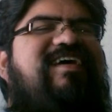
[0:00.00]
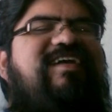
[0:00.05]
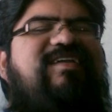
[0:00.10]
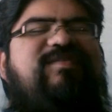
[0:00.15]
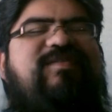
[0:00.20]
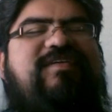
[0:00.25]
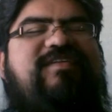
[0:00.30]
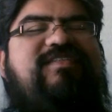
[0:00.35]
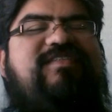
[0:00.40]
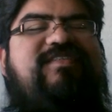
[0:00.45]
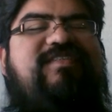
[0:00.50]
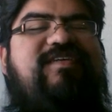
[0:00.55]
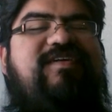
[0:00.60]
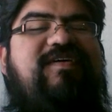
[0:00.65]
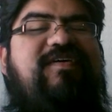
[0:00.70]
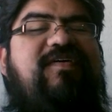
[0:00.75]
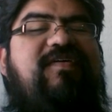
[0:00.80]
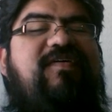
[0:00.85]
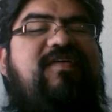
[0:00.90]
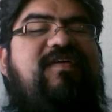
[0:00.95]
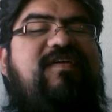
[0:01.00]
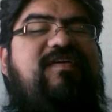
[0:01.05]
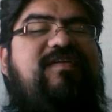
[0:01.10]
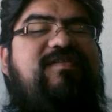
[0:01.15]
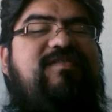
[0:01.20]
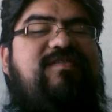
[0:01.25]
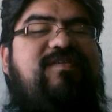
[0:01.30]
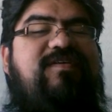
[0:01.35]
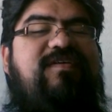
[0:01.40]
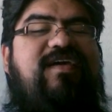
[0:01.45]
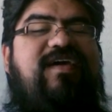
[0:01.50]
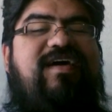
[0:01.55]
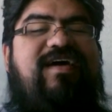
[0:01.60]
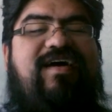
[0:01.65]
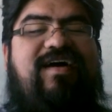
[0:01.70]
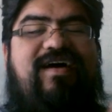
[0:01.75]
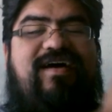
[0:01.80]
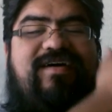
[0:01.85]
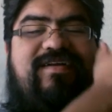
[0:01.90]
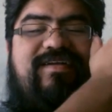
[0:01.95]
Anyways, so
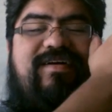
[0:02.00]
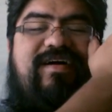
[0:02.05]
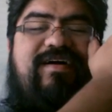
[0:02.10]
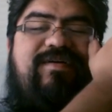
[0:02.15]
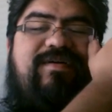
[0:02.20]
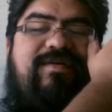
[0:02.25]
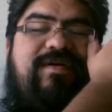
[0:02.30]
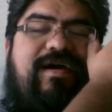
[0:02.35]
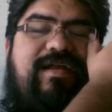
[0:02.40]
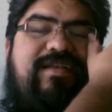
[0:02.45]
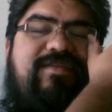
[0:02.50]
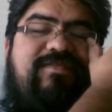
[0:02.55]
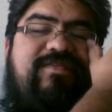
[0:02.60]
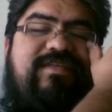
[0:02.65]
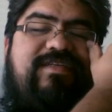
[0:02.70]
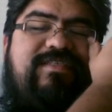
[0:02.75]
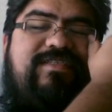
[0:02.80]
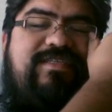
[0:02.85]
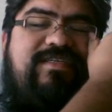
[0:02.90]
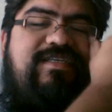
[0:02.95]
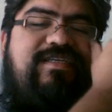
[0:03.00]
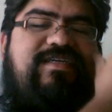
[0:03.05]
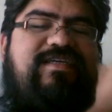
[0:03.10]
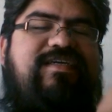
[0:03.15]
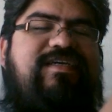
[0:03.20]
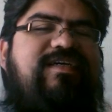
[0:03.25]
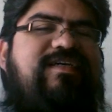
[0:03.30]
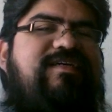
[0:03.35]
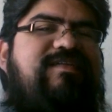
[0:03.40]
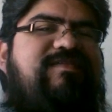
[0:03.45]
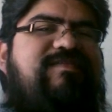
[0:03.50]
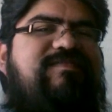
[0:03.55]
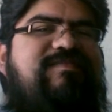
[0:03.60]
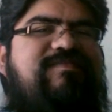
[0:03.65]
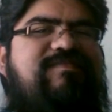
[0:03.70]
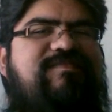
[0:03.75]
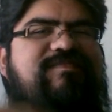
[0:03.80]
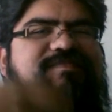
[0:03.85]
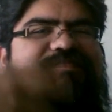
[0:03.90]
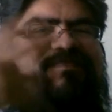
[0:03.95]
yeah, I live in a city,
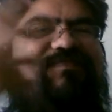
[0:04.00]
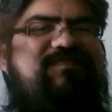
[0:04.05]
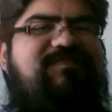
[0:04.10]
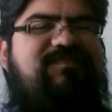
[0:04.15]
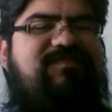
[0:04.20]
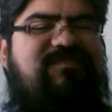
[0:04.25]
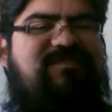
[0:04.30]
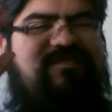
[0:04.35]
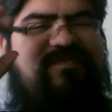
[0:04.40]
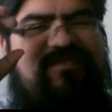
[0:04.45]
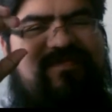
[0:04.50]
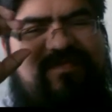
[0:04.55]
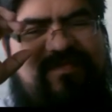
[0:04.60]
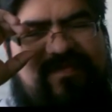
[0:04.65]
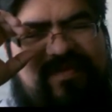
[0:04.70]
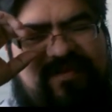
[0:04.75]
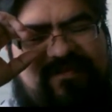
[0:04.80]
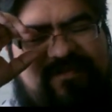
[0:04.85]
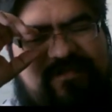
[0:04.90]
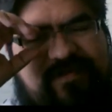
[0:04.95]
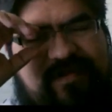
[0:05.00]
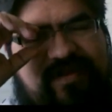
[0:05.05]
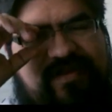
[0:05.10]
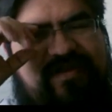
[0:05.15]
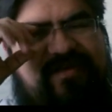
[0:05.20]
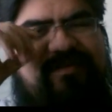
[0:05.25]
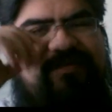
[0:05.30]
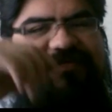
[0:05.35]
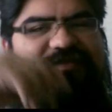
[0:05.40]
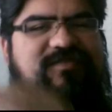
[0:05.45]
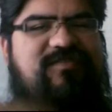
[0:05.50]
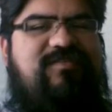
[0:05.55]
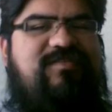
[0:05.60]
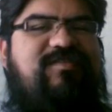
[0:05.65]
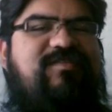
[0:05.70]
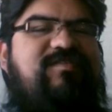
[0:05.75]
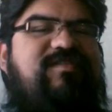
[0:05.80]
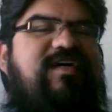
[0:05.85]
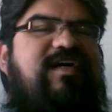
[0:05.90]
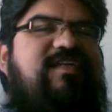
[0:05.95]
and everybody knows,
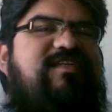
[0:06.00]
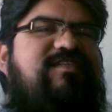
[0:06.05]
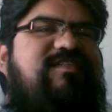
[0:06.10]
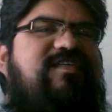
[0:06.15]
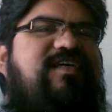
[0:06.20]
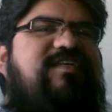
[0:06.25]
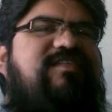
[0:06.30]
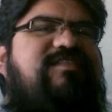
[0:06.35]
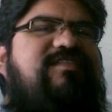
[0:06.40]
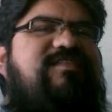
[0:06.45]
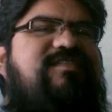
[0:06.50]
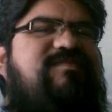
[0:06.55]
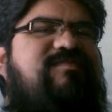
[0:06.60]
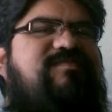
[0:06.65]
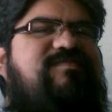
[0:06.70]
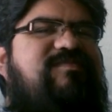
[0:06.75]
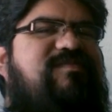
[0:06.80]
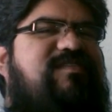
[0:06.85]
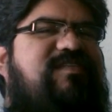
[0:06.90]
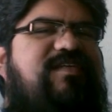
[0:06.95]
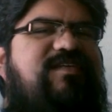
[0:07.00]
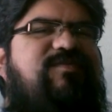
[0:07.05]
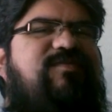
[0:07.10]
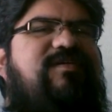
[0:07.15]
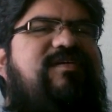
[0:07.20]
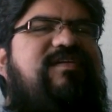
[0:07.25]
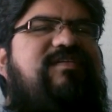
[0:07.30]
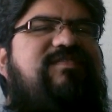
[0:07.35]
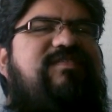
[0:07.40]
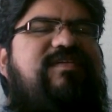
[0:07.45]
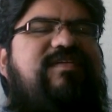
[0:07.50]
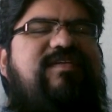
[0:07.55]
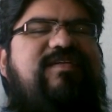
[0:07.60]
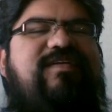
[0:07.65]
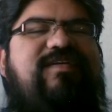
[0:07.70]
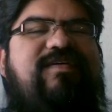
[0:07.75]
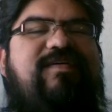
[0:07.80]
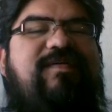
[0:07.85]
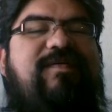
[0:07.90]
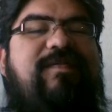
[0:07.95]
Dallas, Texas, city where I live in.
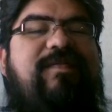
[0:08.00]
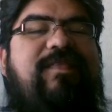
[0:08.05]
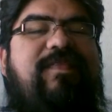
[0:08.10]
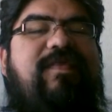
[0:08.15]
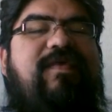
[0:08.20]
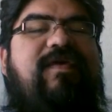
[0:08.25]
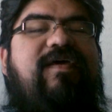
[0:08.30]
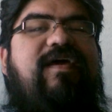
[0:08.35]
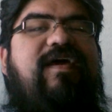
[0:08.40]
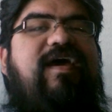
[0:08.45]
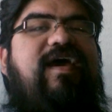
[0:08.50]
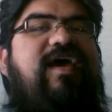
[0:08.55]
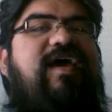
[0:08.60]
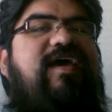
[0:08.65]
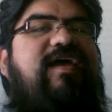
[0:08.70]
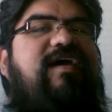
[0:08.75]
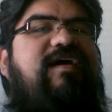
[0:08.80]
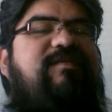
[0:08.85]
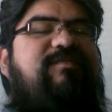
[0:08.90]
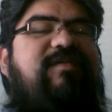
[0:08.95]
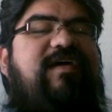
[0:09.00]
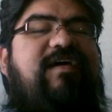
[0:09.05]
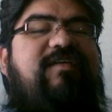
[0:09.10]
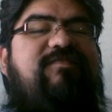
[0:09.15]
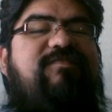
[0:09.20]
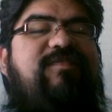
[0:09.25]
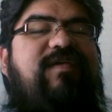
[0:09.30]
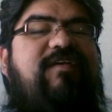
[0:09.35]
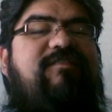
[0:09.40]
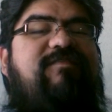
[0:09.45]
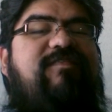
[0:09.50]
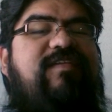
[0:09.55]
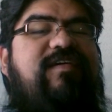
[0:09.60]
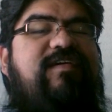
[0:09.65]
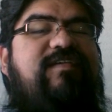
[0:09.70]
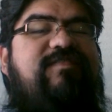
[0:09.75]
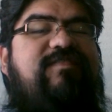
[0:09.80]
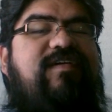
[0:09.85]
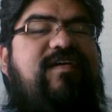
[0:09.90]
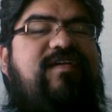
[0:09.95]
And I mean, I've
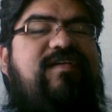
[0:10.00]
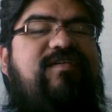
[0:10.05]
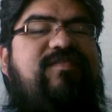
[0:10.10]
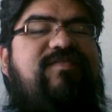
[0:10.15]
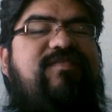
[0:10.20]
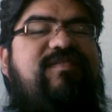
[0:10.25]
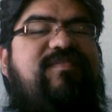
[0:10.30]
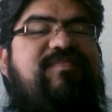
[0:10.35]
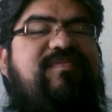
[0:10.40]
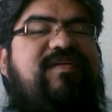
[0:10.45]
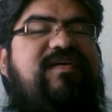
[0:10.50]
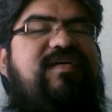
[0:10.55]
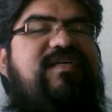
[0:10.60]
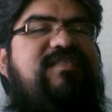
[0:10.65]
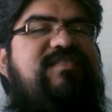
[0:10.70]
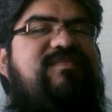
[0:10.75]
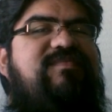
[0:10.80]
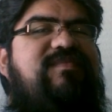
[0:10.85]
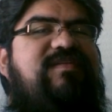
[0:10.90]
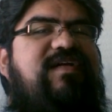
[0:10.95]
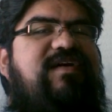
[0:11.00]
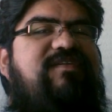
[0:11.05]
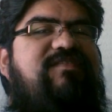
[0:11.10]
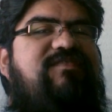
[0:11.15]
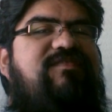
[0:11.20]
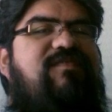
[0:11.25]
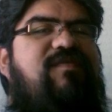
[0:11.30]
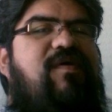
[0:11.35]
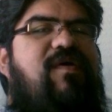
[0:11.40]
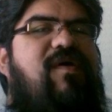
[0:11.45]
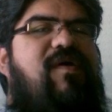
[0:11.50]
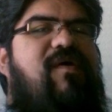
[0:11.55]
lived all over the place. I mean, I've